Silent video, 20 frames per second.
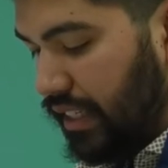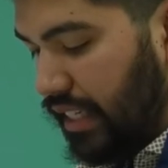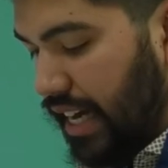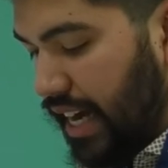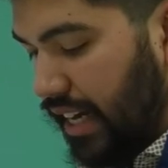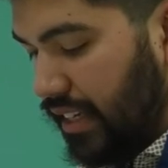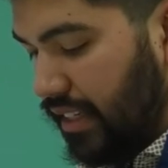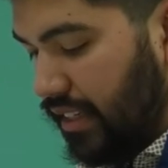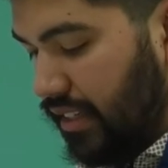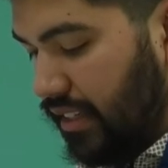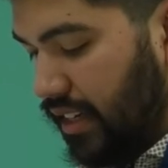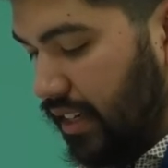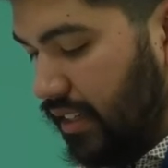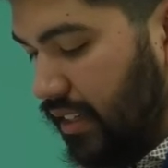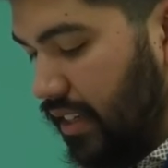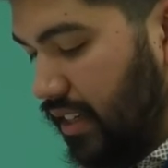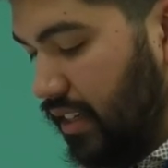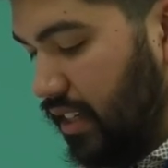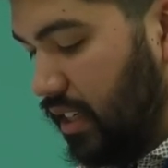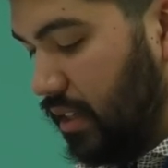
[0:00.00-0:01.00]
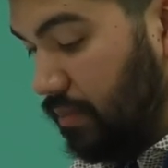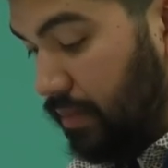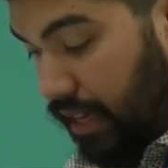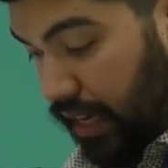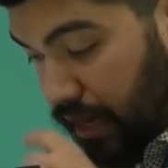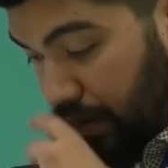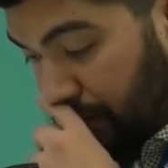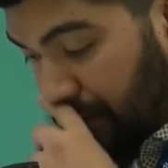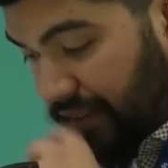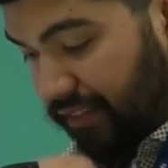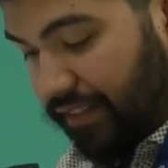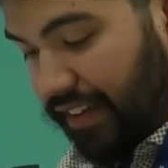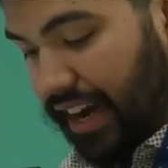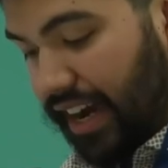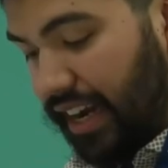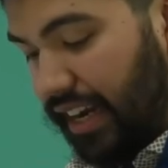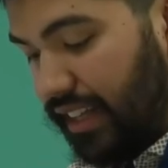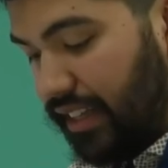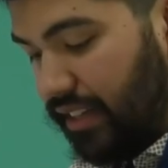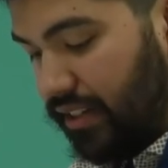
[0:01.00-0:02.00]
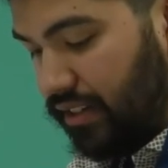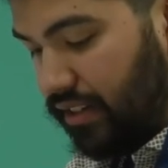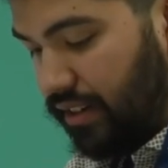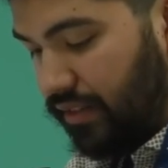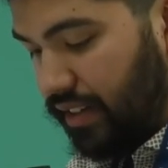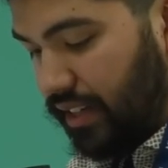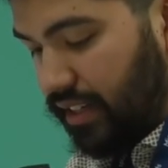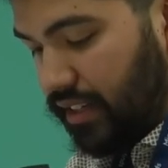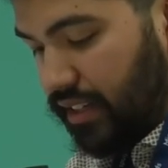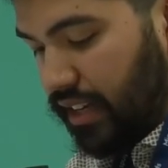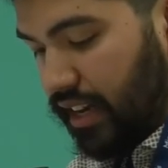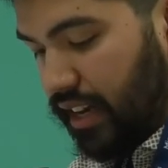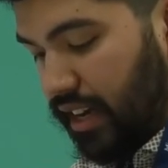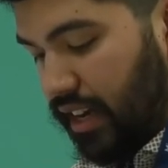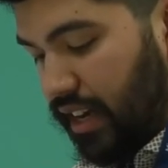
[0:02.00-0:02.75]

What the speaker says: tax assistance to begin providing the service